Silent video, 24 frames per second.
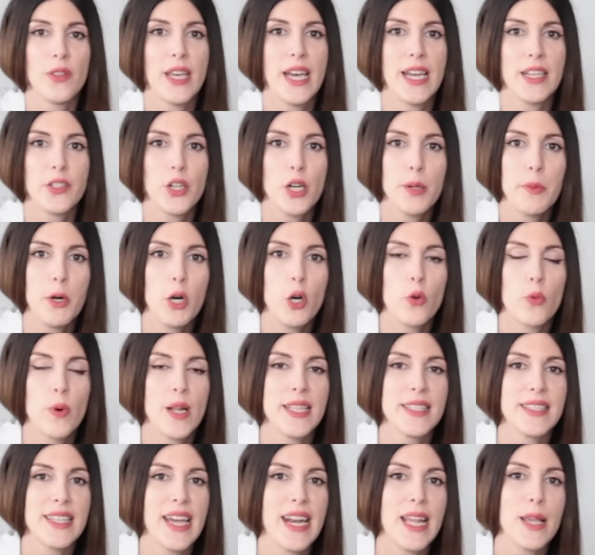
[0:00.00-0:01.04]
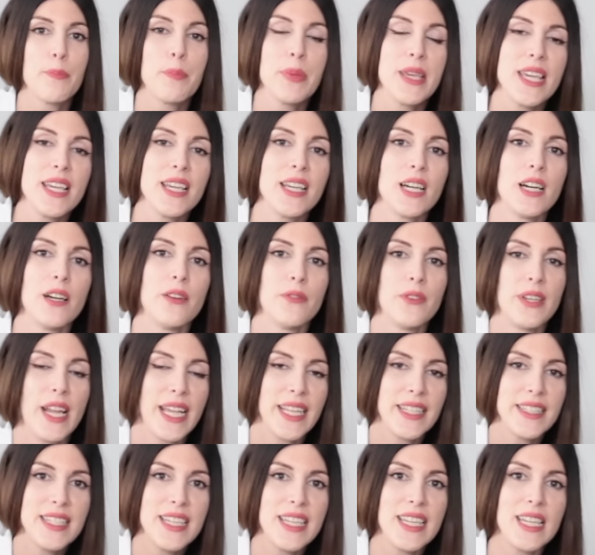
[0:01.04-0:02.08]
that turbo runs at a peak of
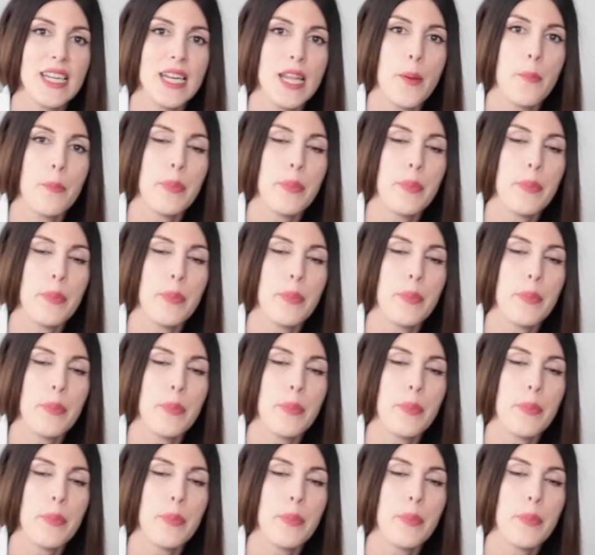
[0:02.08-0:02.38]
19